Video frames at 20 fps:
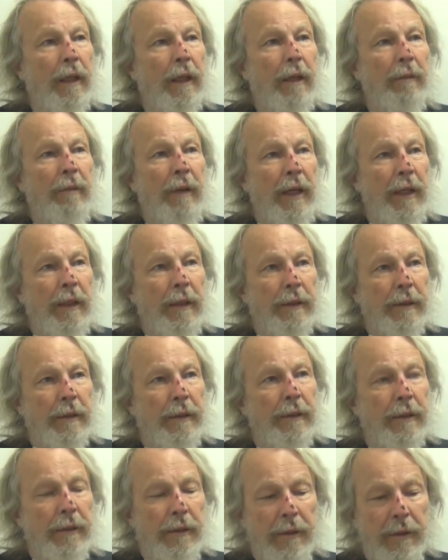about
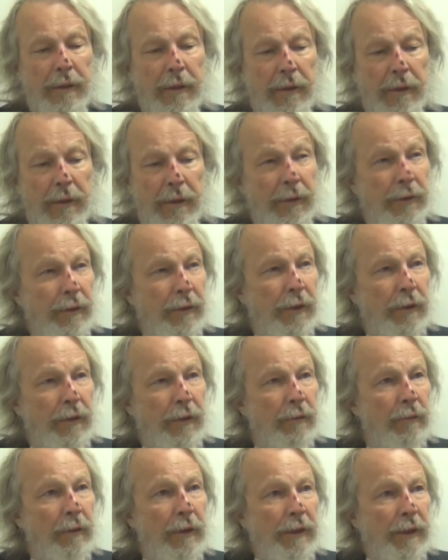the
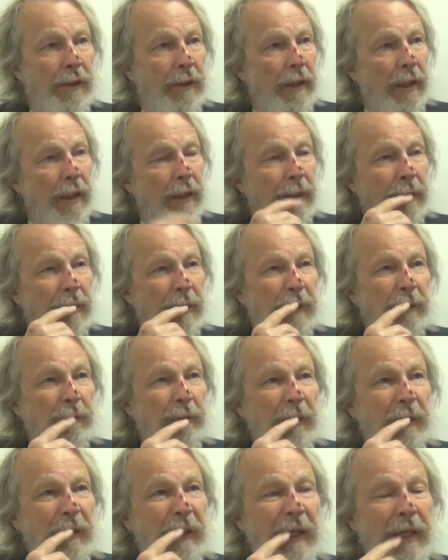situation out in
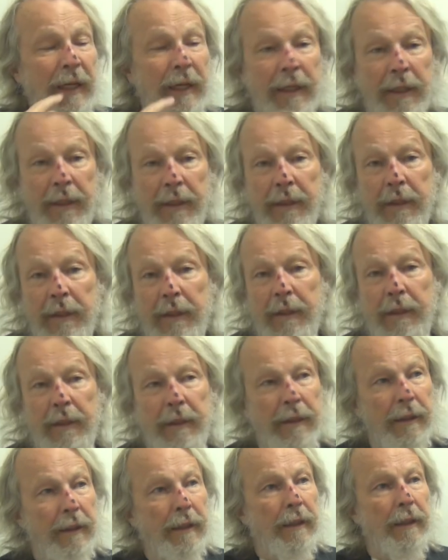Spokane,
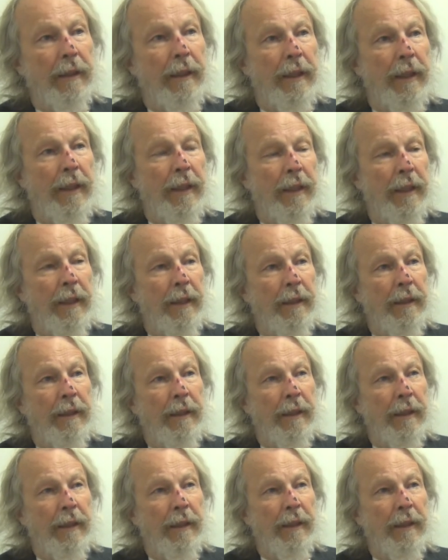
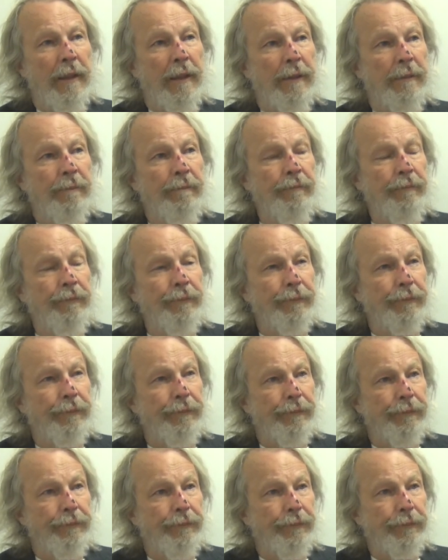and. Um,
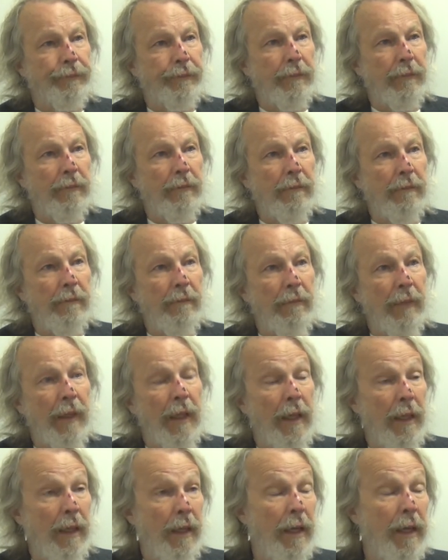
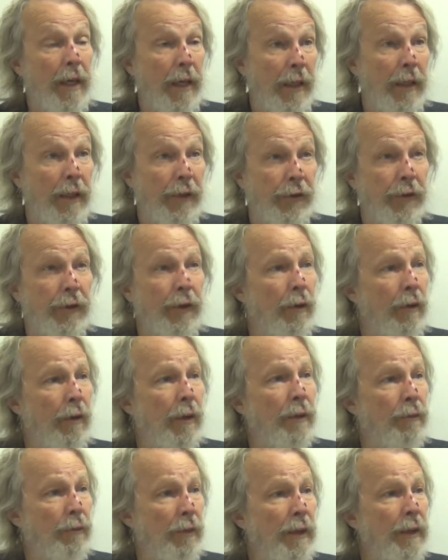and it's an
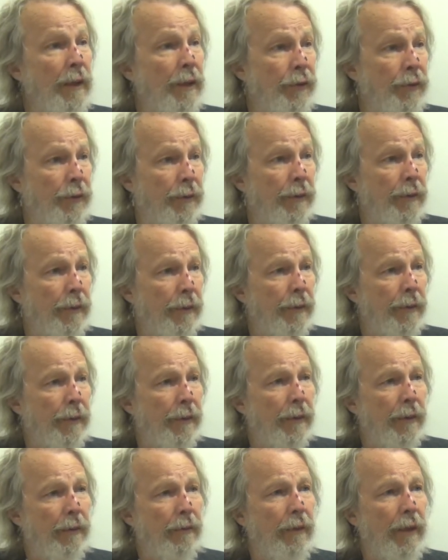early release,
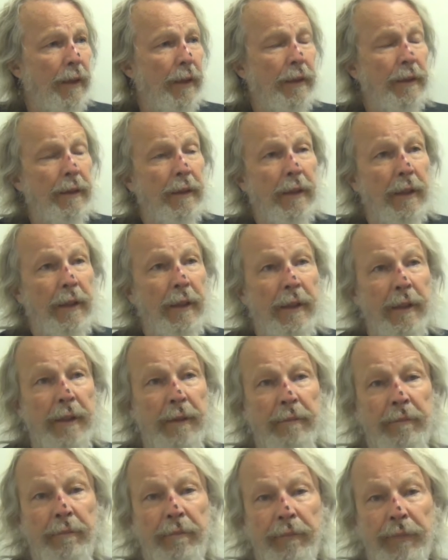right?
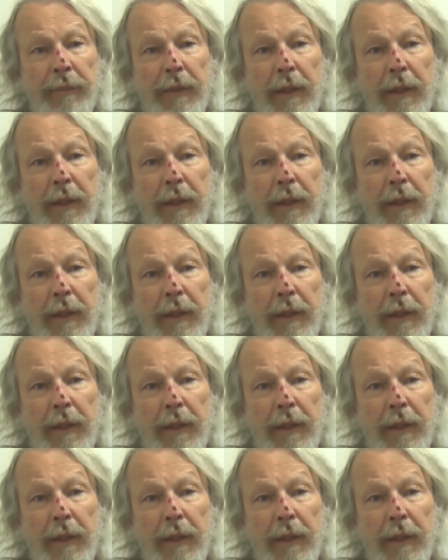Um,